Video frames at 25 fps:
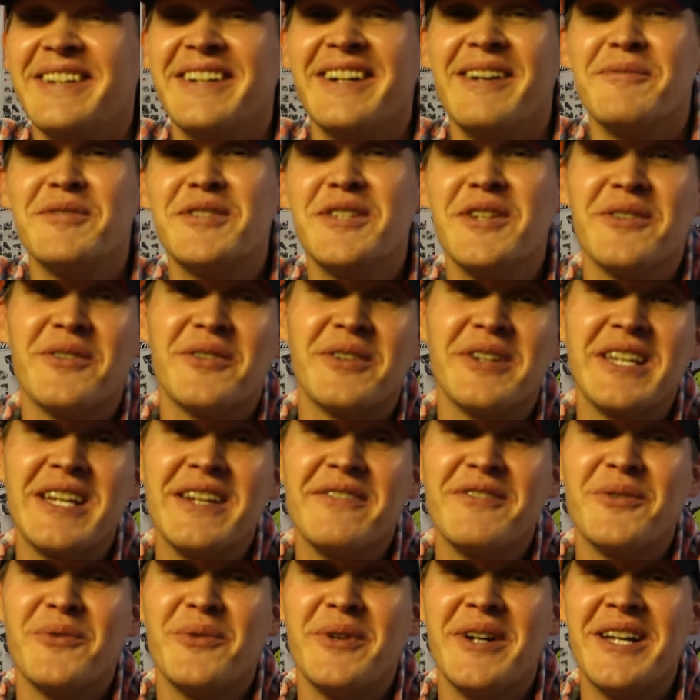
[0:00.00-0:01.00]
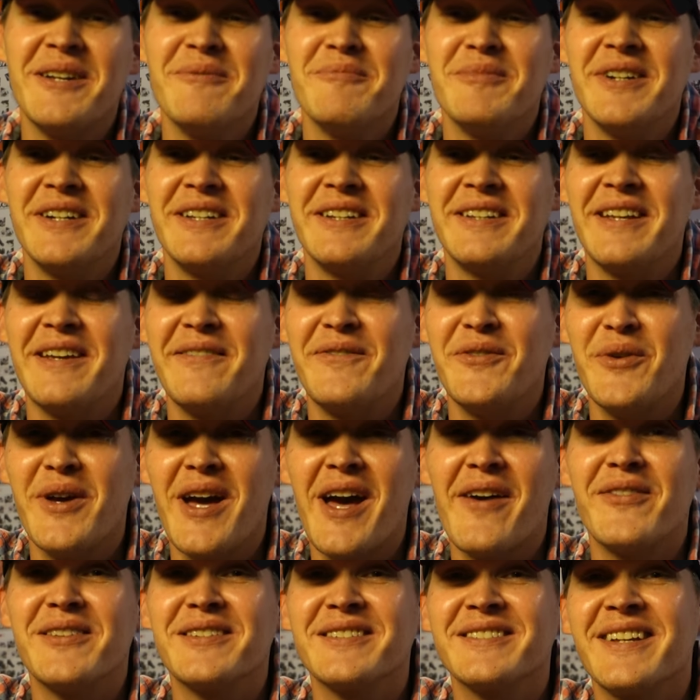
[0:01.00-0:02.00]
I'm still going to give it away, but if you
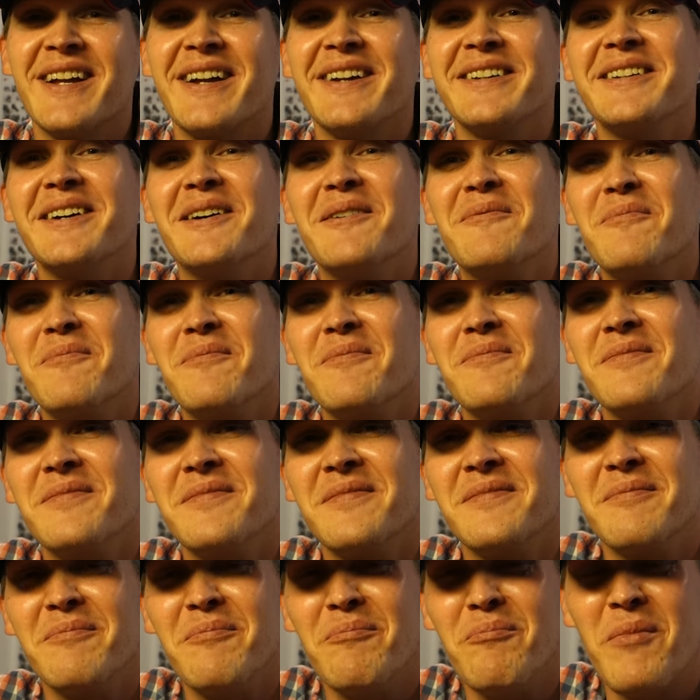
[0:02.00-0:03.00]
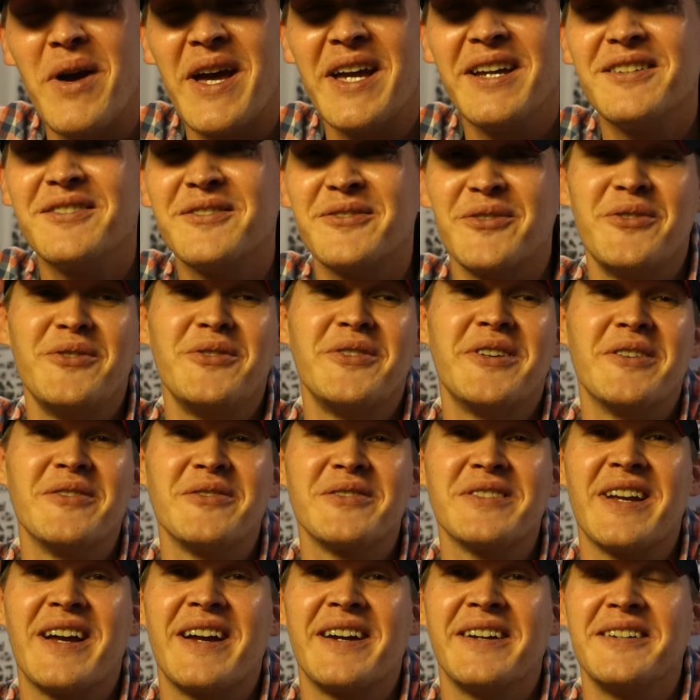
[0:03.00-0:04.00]
haven't signed up, make sure you go
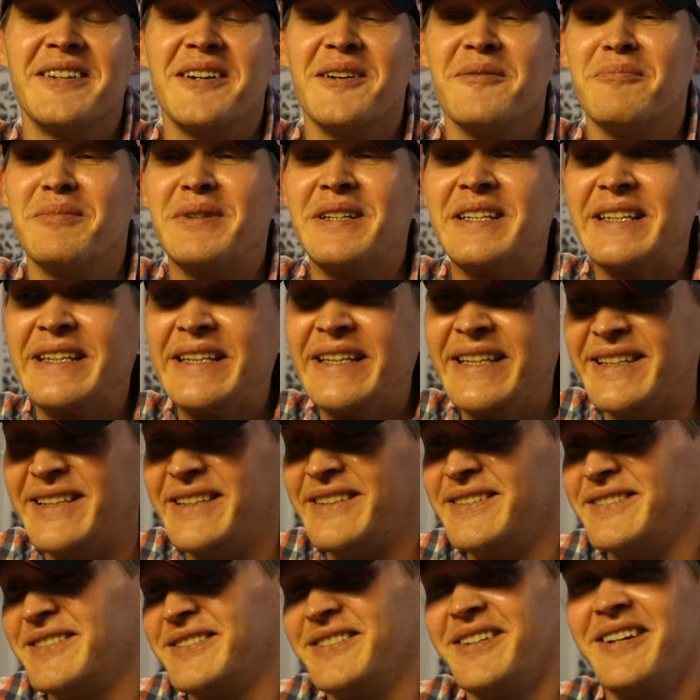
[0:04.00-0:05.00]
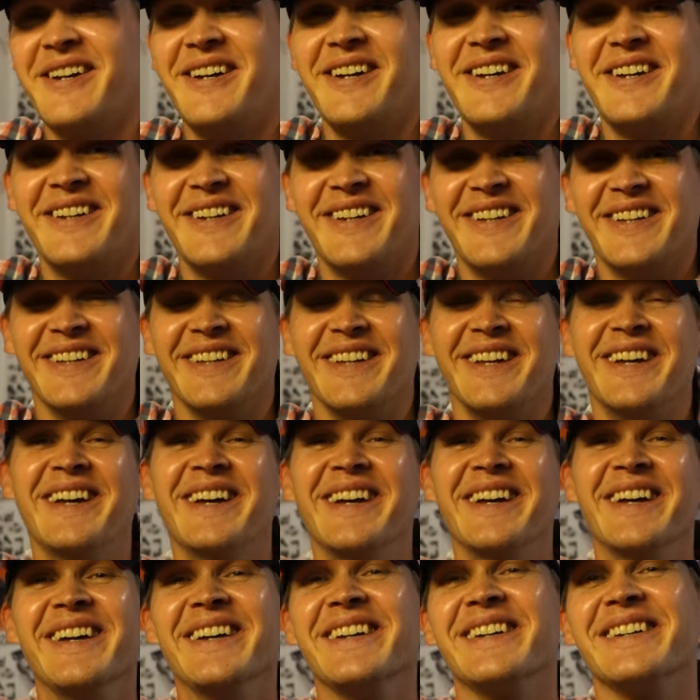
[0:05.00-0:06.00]
sign up, please,
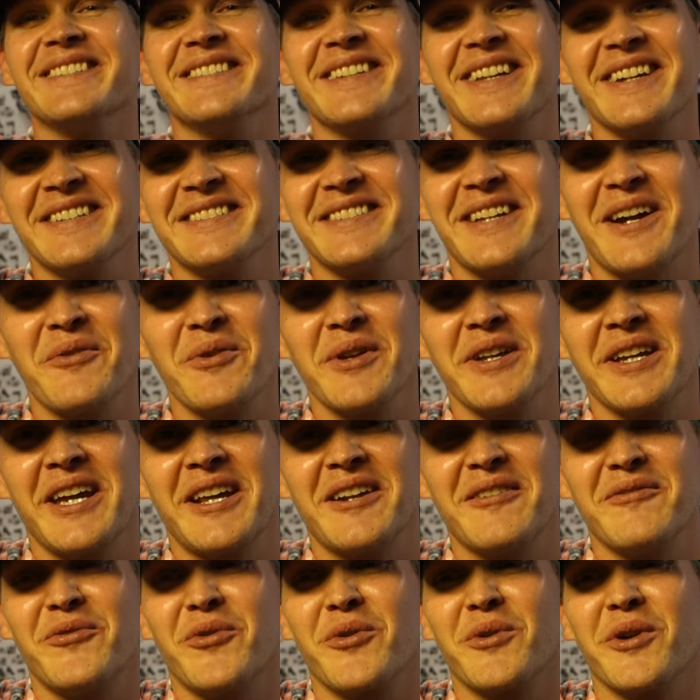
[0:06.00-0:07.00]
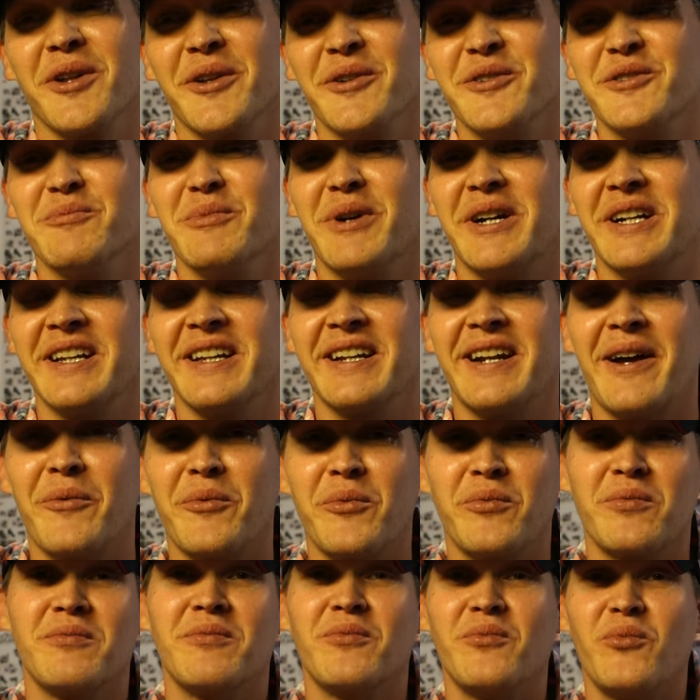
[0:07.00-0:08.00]
because like I said, I really can't afford to lose money, and
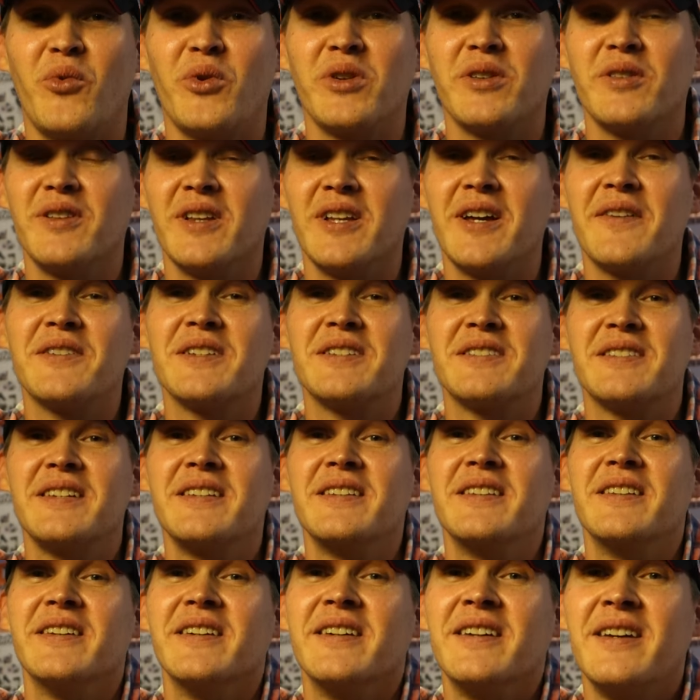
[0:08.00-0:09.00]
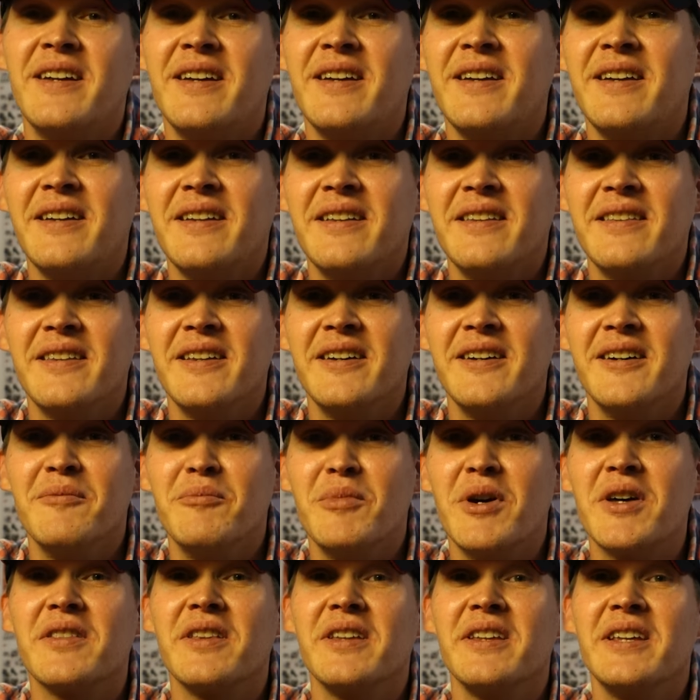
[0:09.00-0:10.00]
I would love to see the the
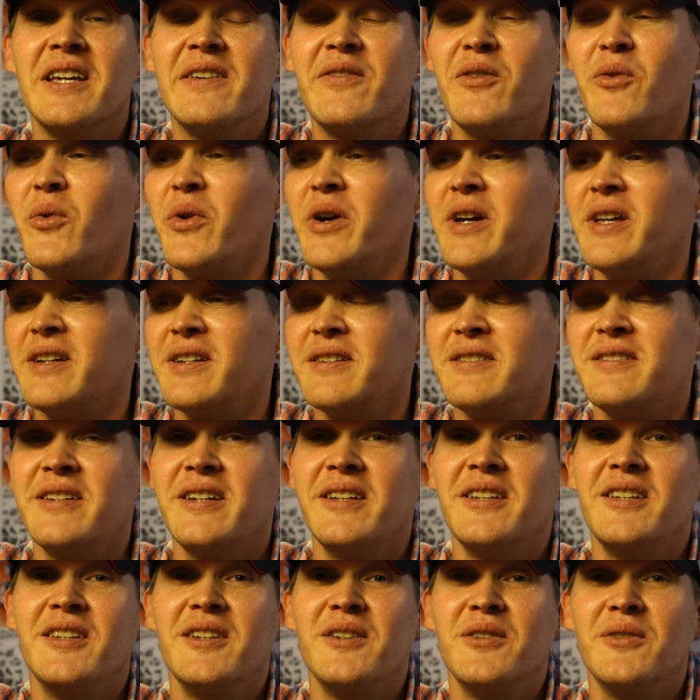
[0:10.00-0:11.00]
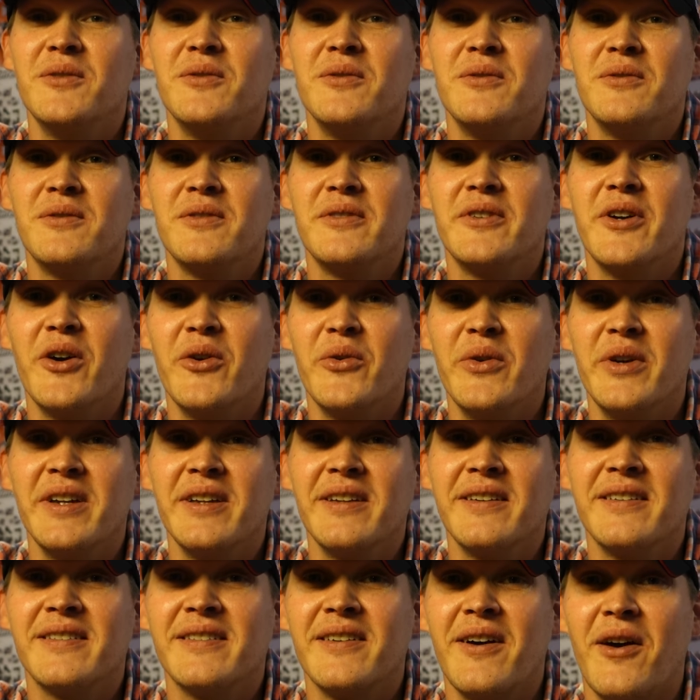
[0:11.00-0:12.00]
monthly giveaway continue
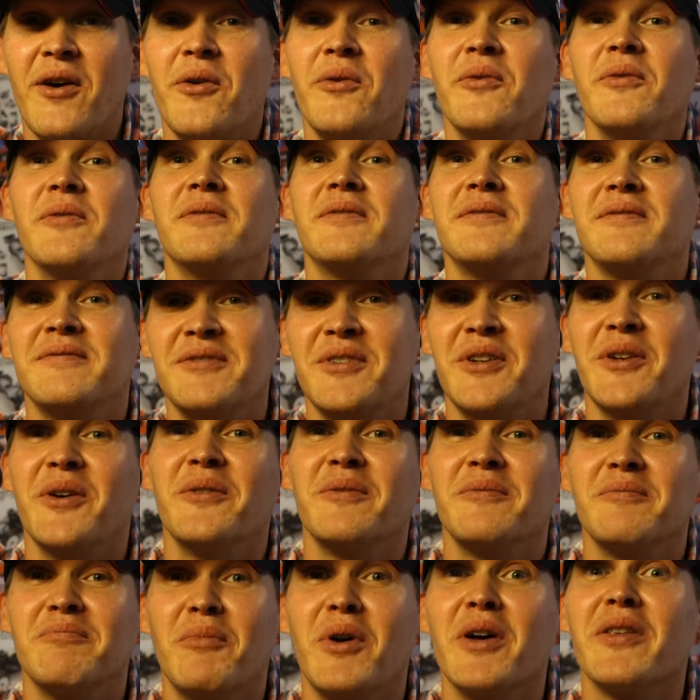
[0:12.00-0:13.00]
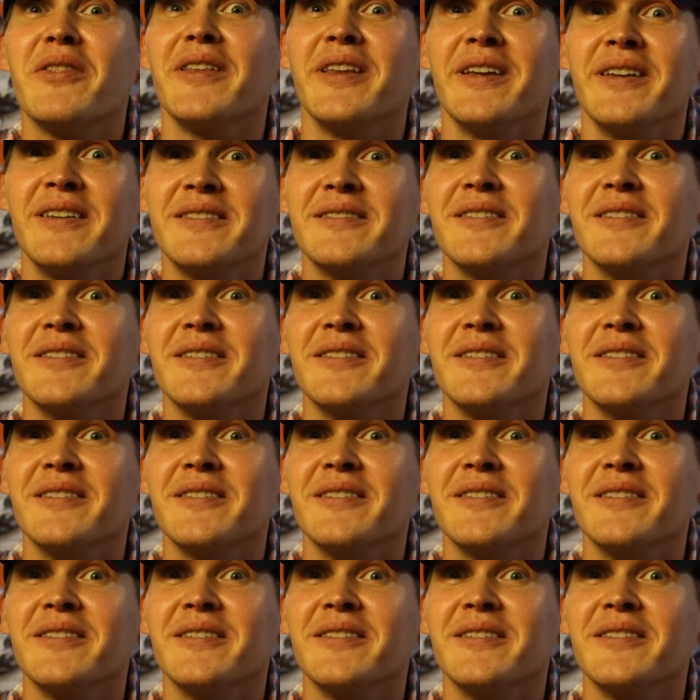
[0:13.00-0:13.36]
going on, you know, monthly.